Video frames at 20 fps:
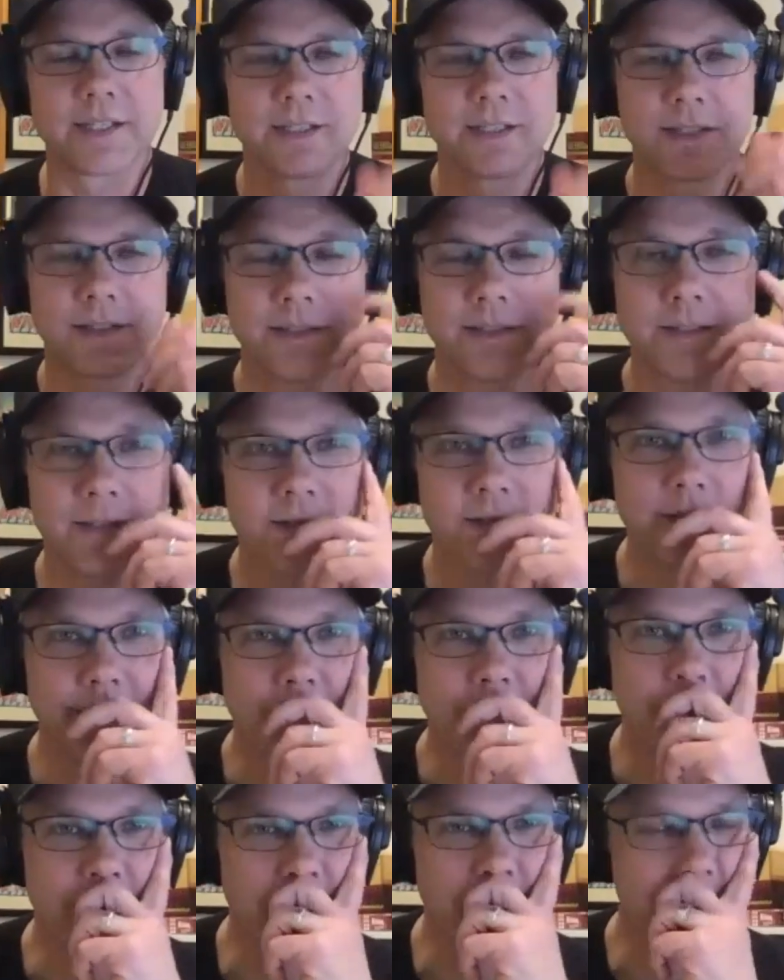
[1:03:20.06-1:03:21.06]
Yeah, so
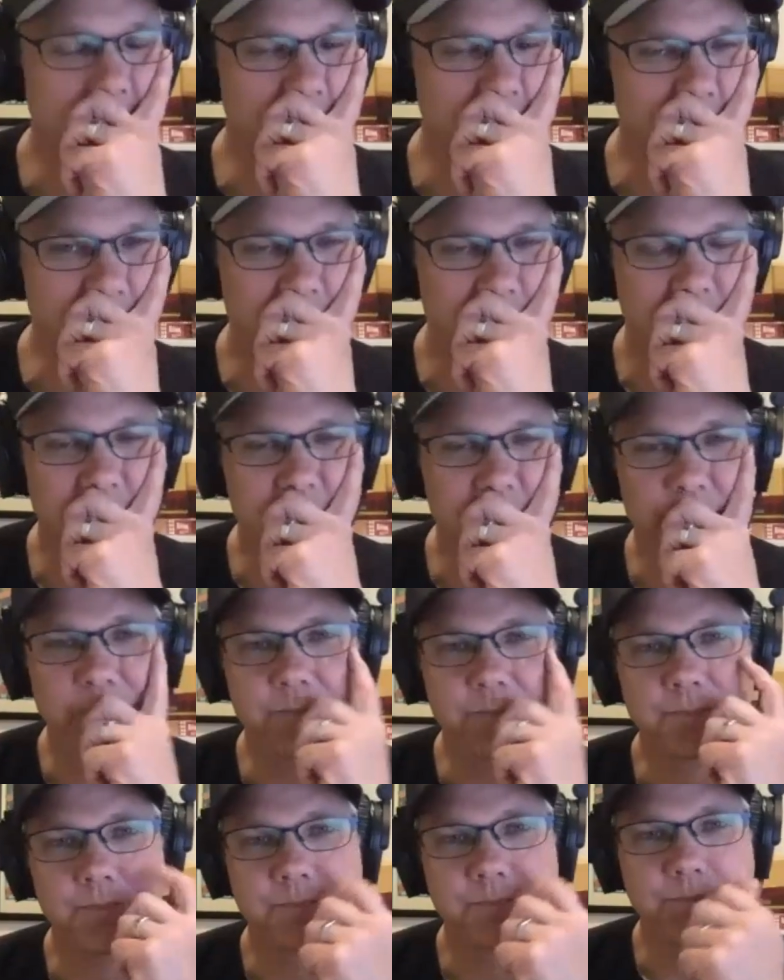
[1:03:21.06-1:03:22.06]
it's
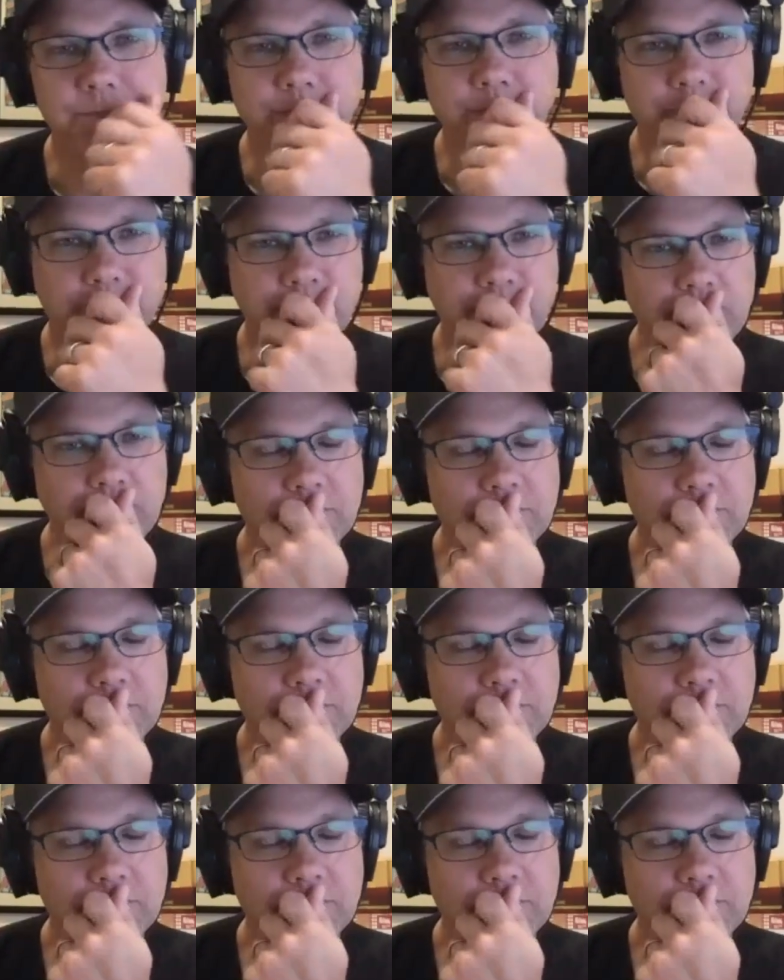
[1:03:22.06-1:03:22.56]
basically like